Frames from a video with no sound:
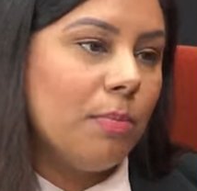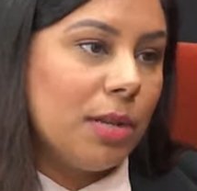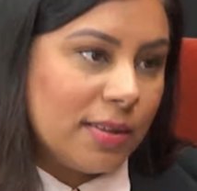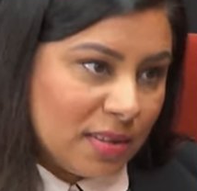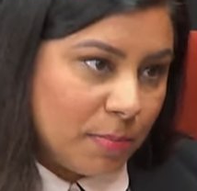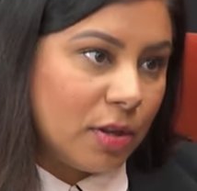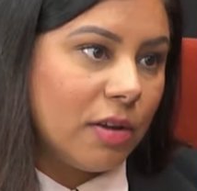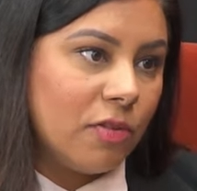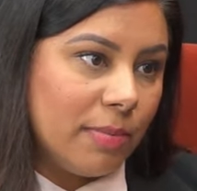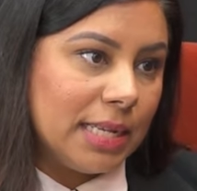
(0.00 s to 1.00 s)
the municipal
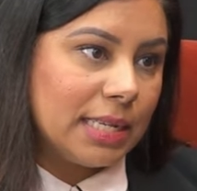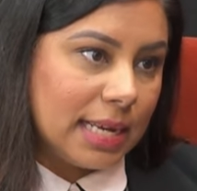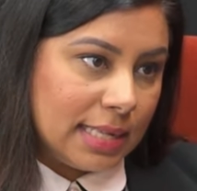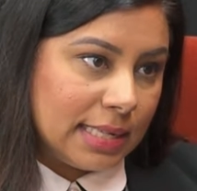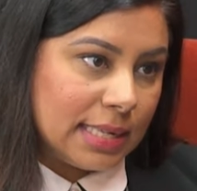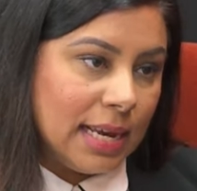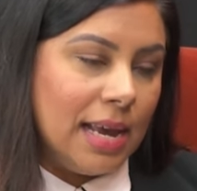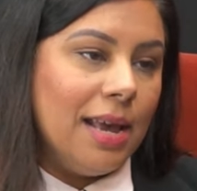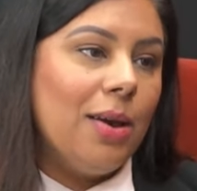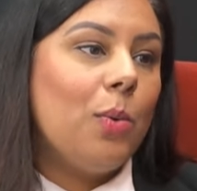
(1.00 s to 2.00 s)
government does, mm -hmm.